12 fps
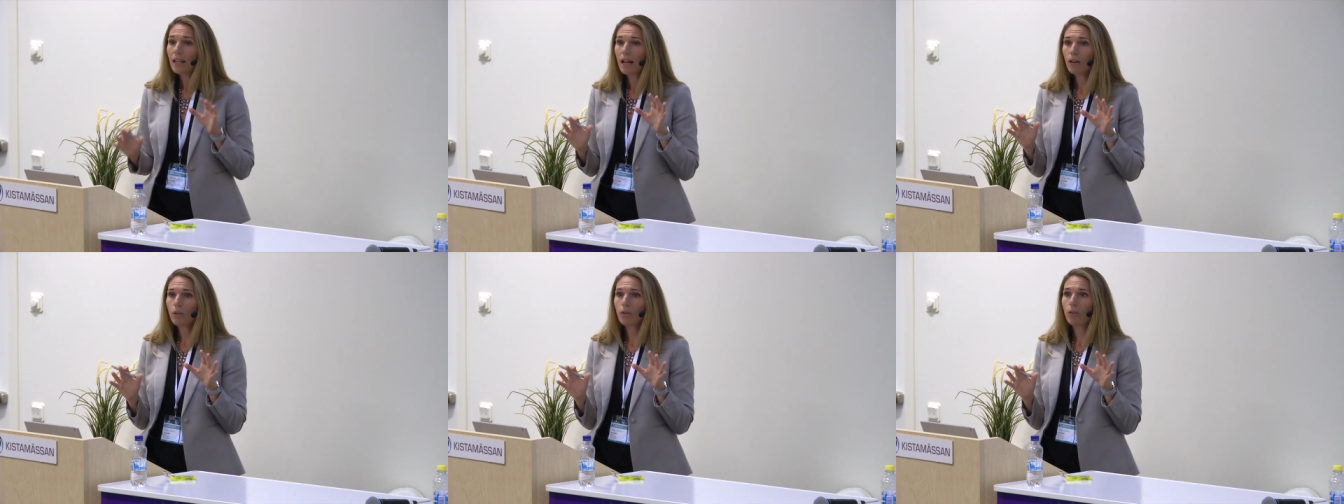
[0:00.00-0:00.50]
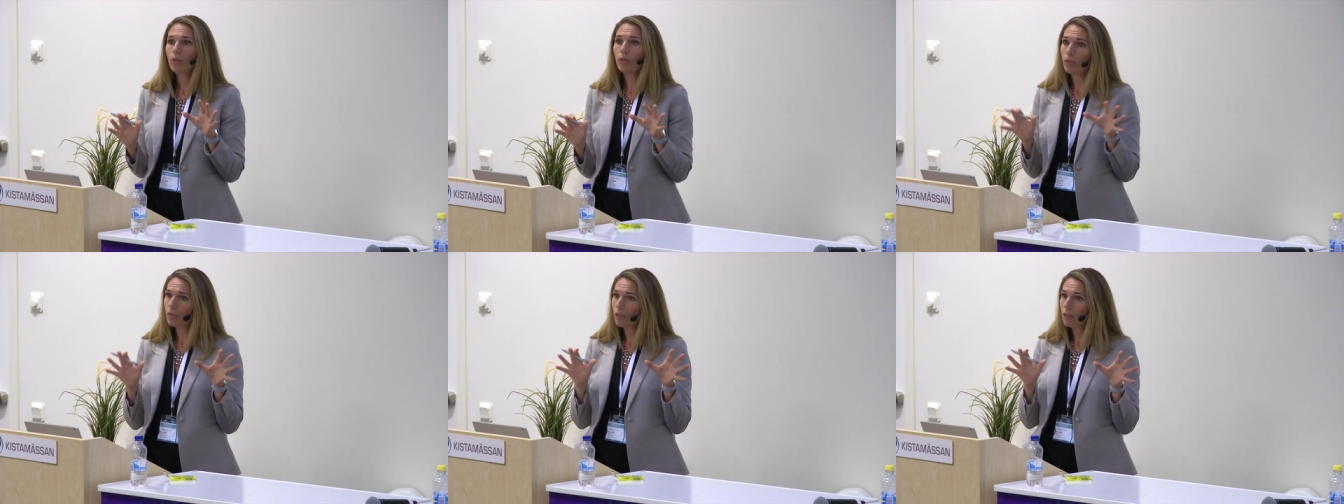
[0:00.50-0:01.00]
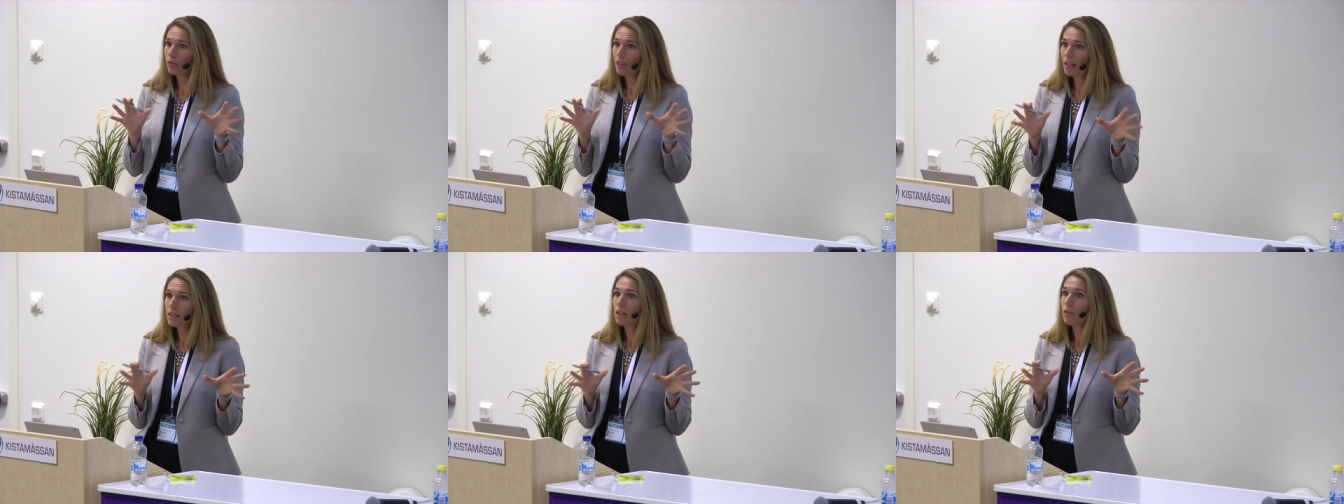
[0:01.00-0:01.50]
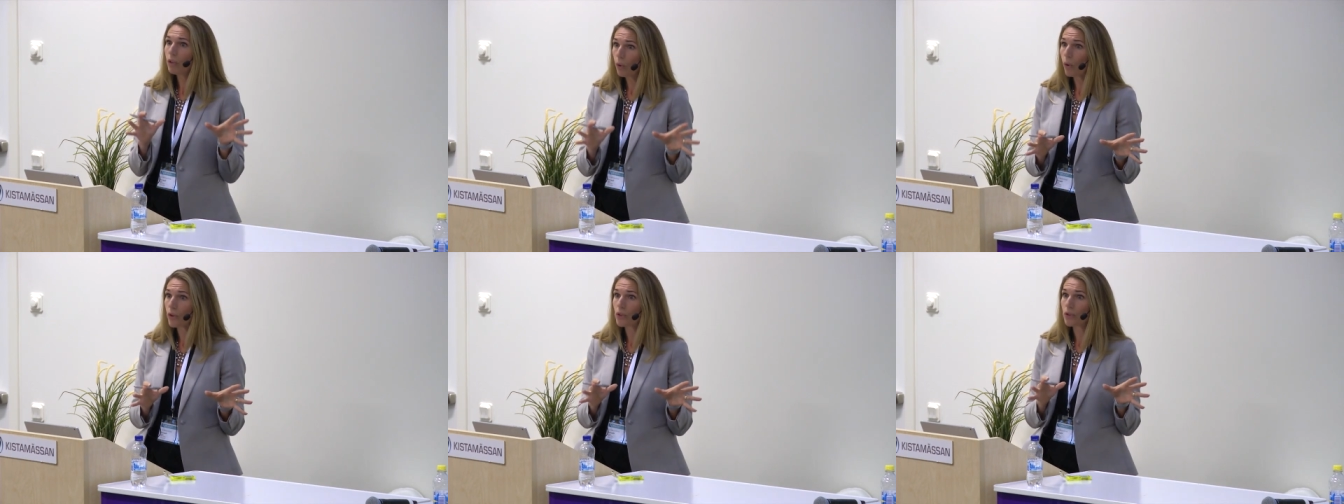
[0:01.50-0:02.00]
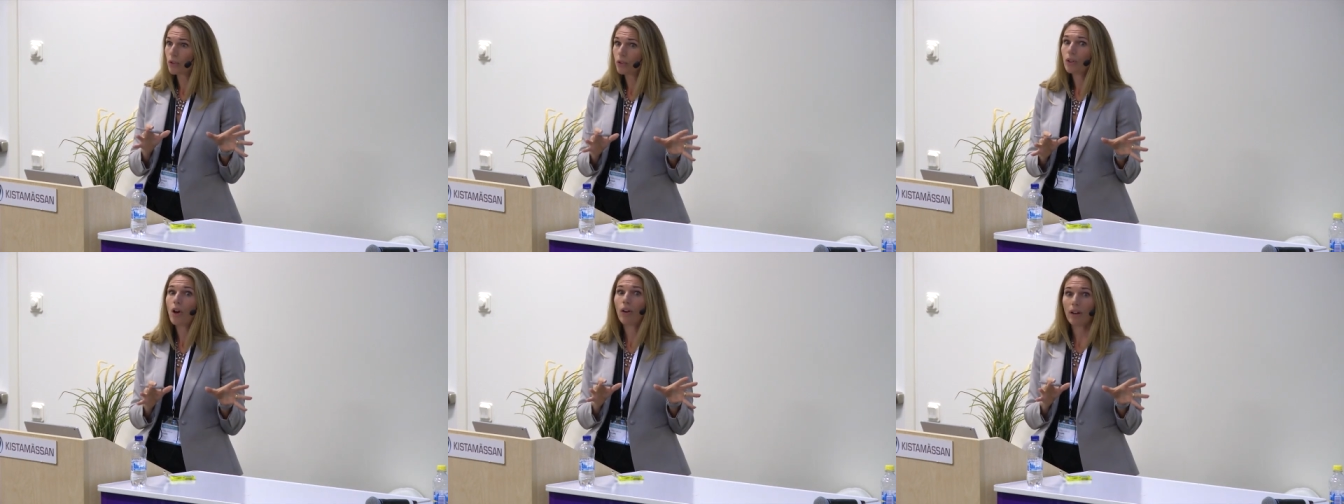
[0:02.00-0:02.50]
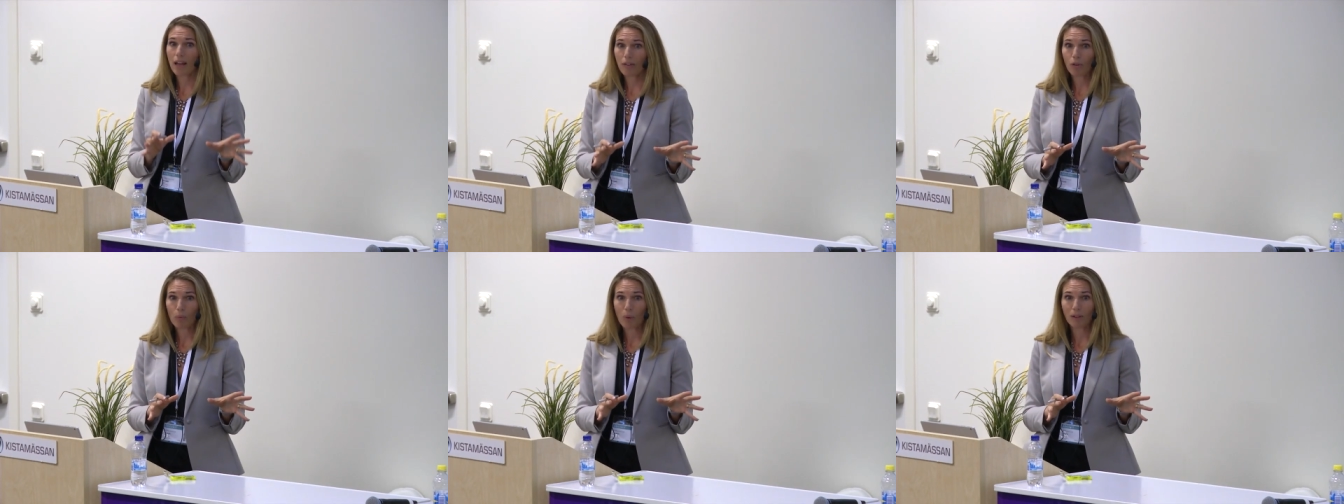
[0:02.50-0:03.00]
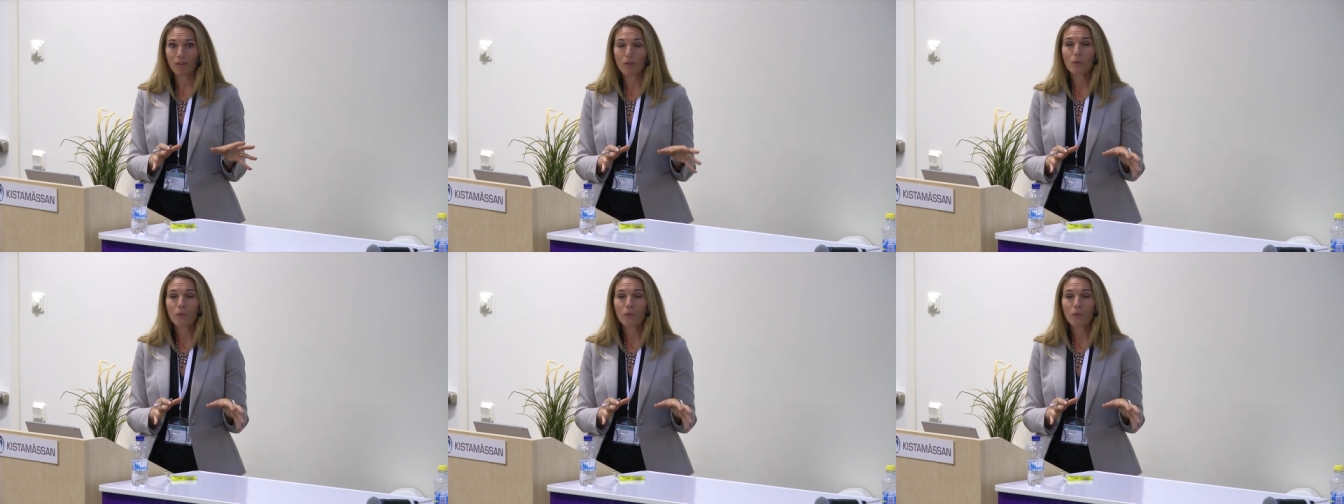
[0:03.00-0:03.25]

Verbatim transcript: Now, that's of course not everyone.